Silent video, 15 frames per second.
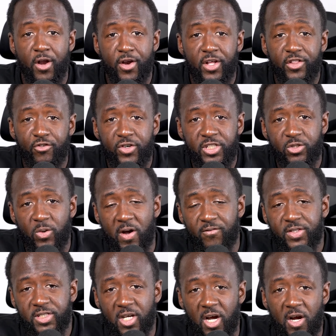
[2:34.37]
Another reason why
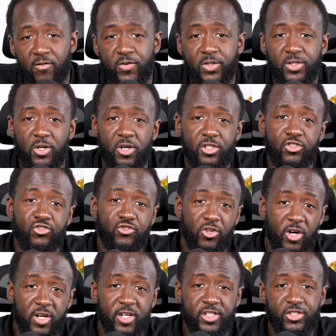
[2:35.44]
photographers are
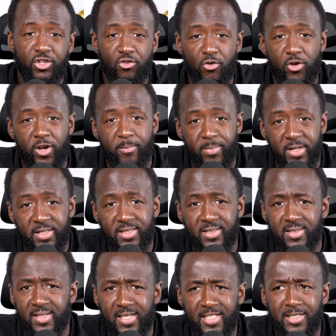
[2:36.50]
struggling to grow their
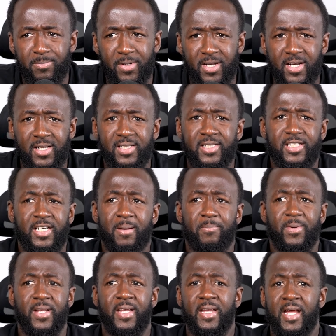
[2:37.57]
business is because
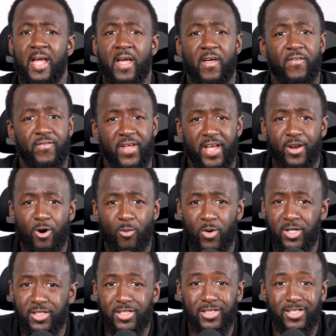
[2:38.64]
simply they don't
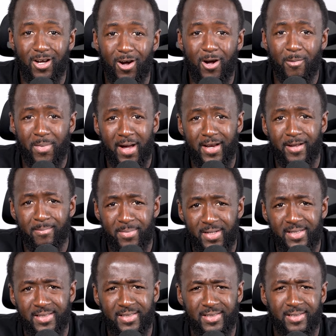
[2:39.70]
want to talk about their
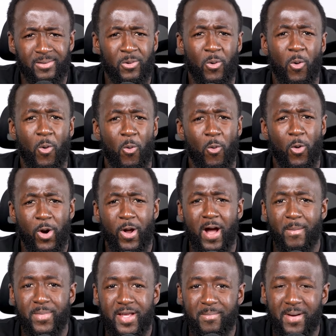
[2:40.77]
business what do I
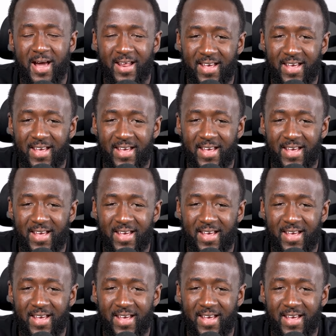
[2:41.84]
mean by